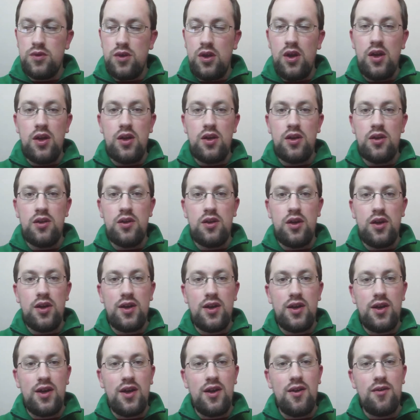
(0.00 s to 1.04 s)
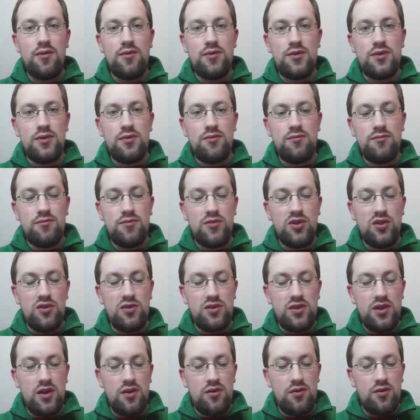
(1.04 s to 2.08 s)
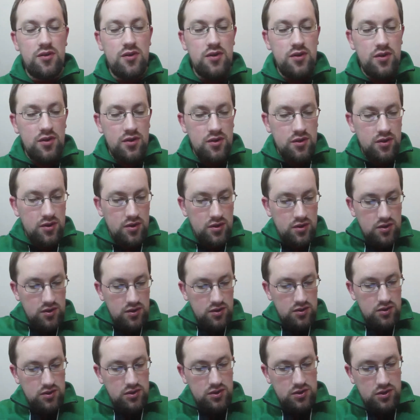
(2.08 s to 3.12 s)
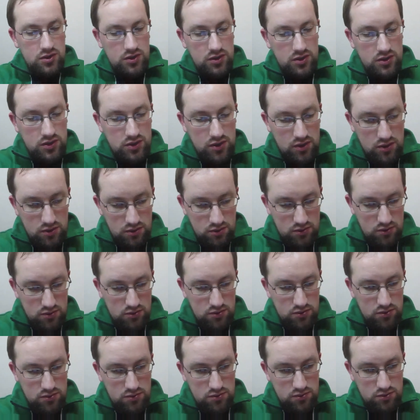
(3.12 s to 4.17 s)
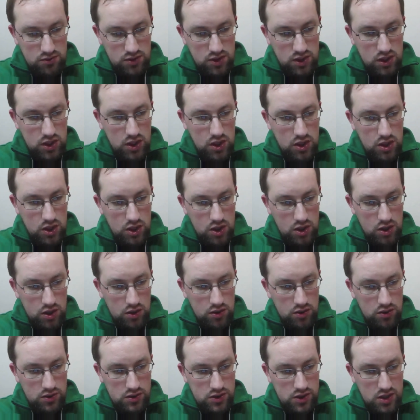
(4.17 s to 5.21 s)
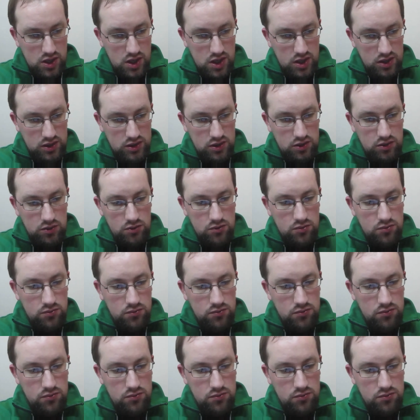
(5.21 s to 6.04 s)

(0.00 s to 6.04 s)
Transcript: And I can count, turns out. So, yeah, there's that too.